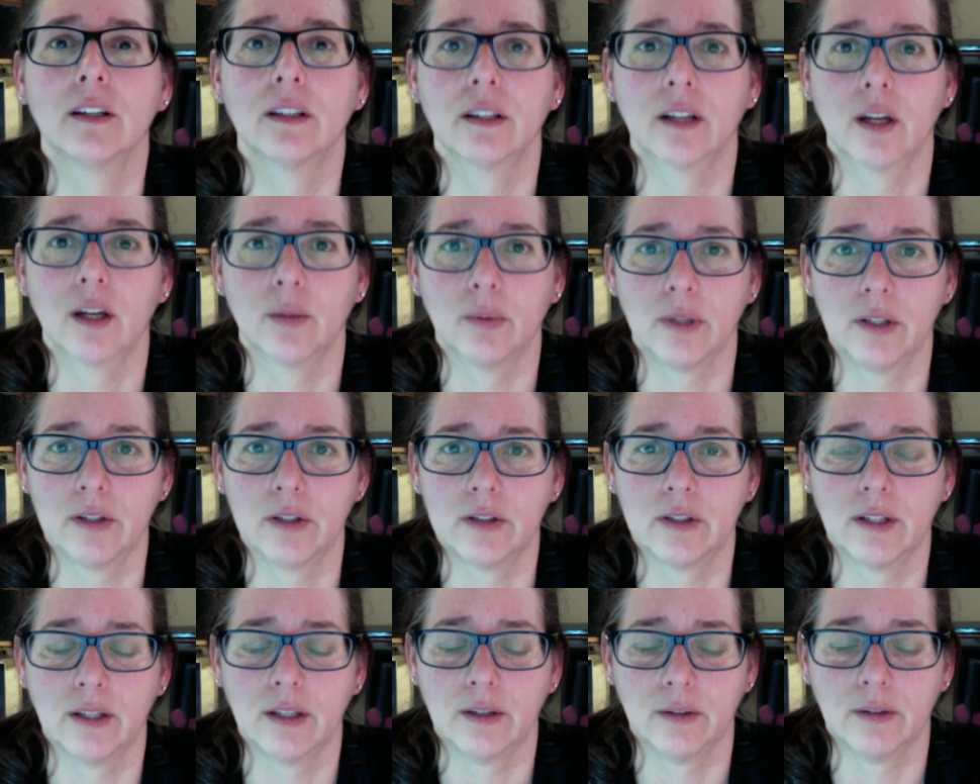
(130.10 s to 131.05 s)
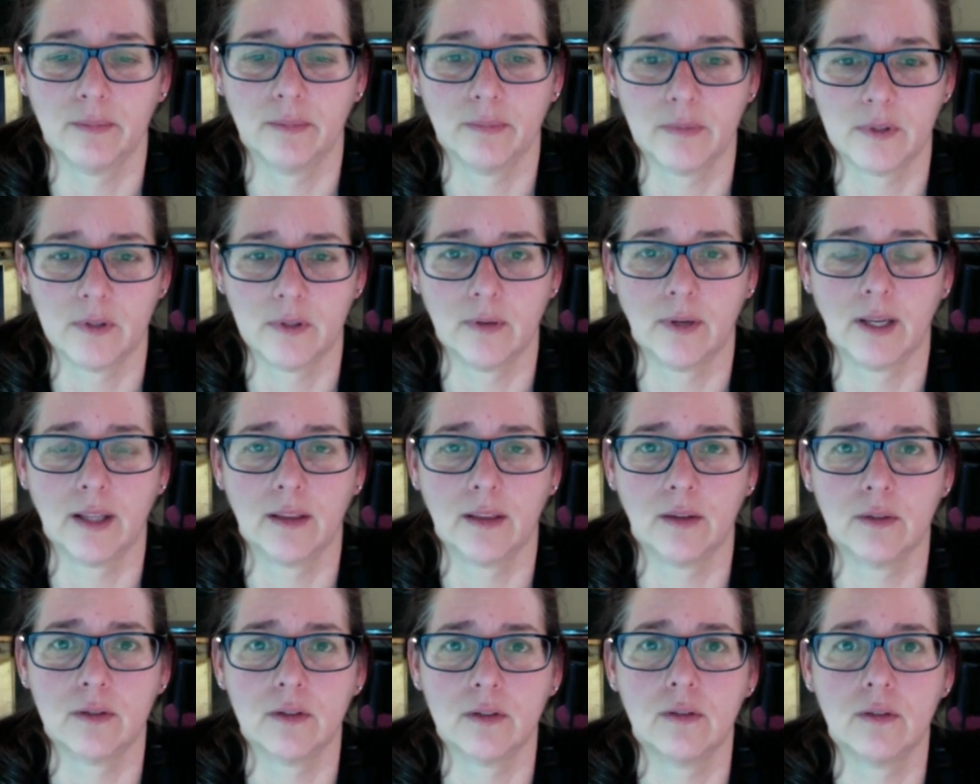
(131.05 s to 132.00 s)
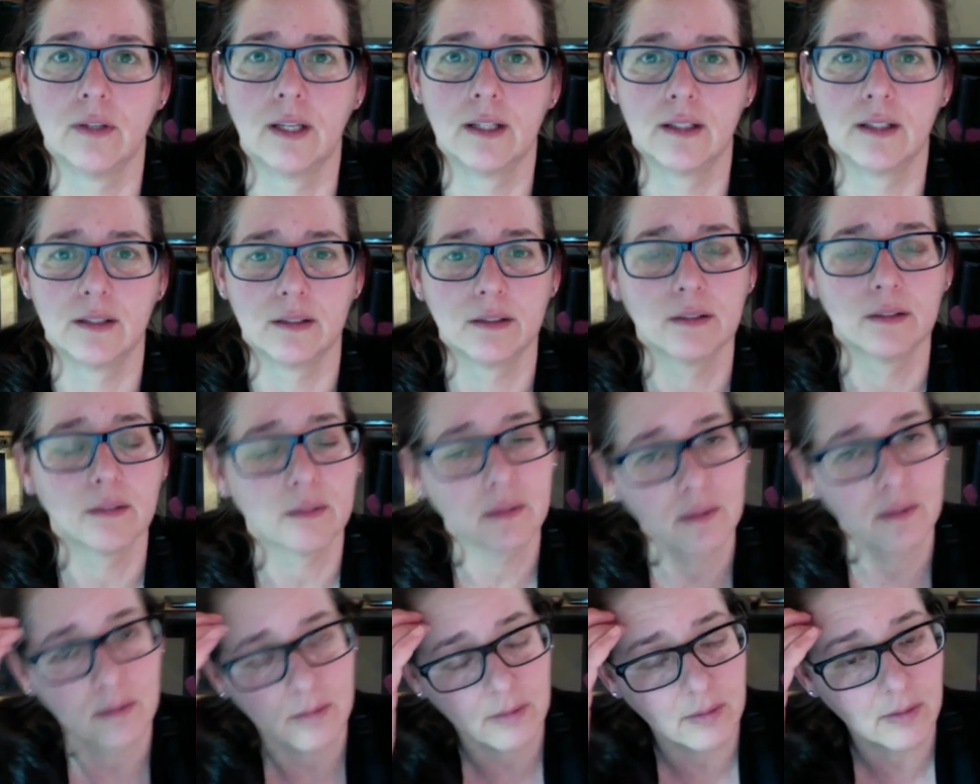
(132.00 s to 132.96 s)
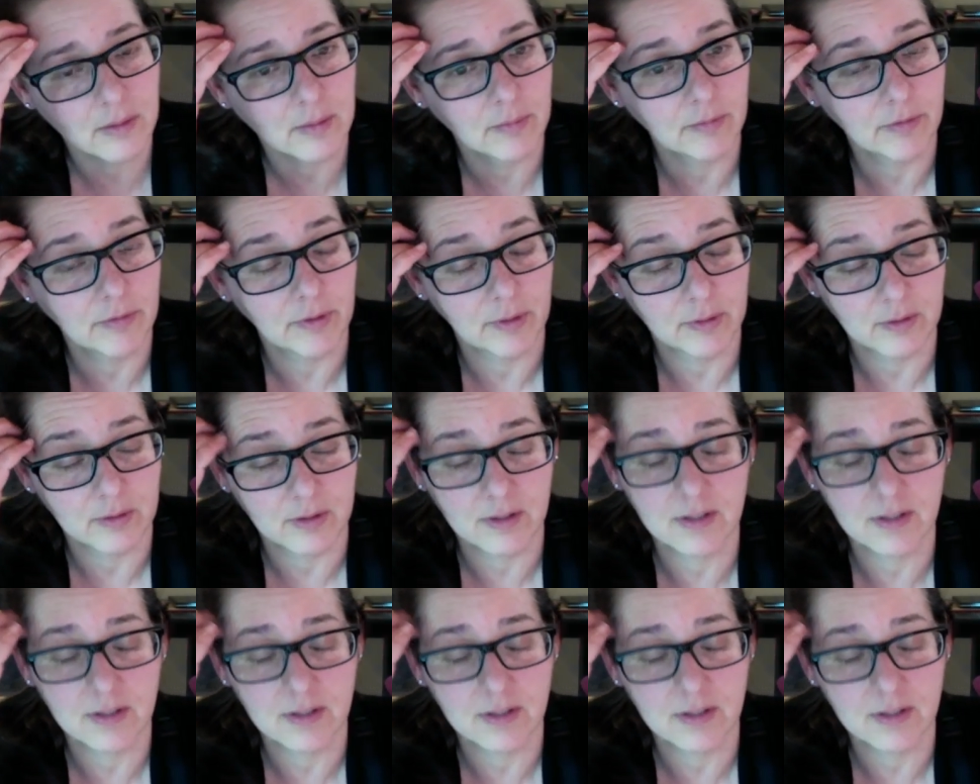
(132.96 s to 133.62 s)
a couple years later, so I get those two dates confused.